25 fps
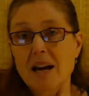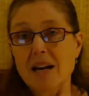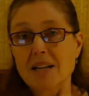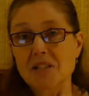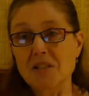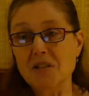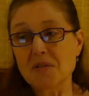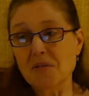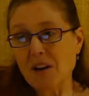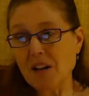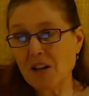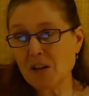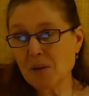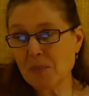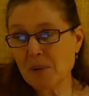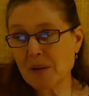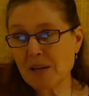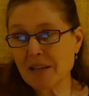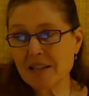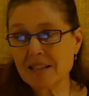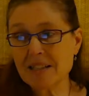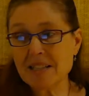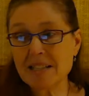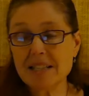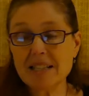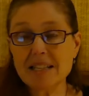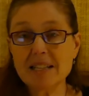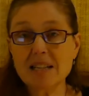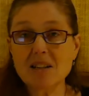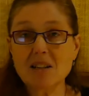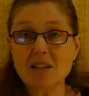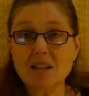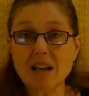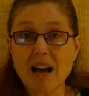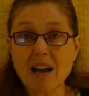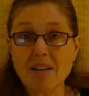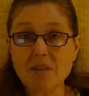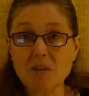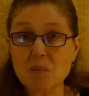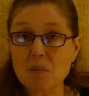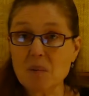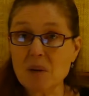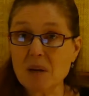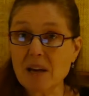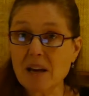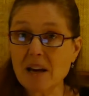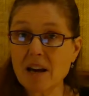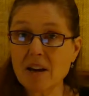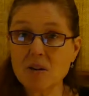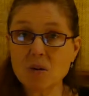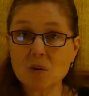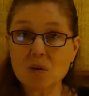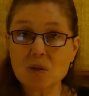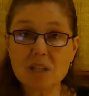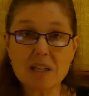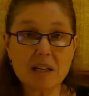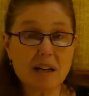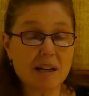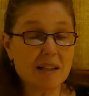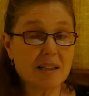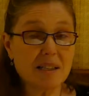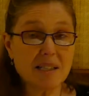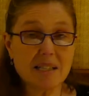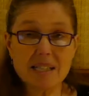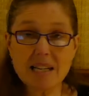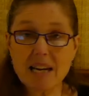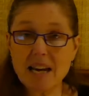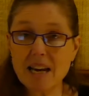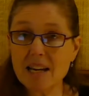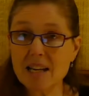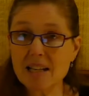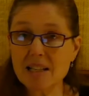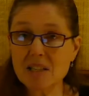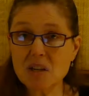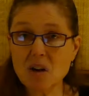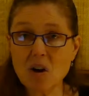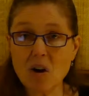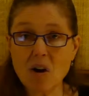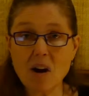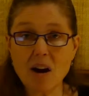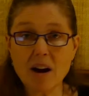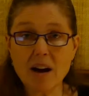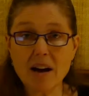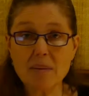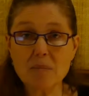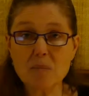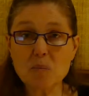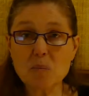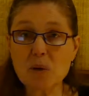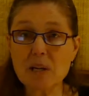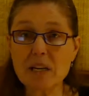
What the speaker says: Developing a skill at the piano does take time.